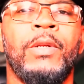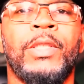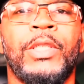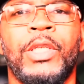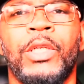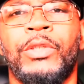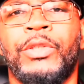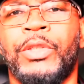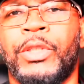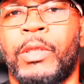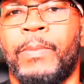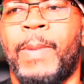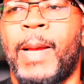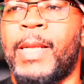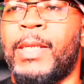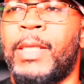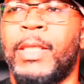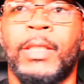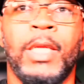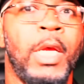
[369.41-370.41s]
sisters
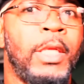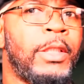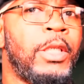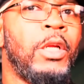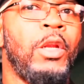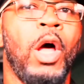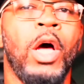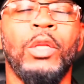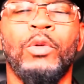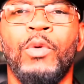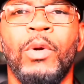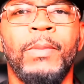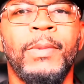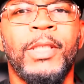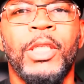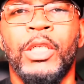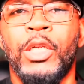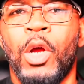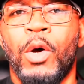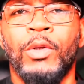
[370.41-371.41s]
about this, tell all the women
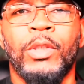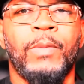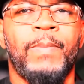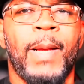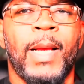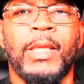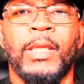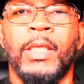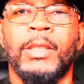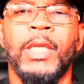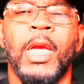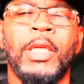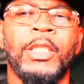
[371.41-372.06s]
she knows about this.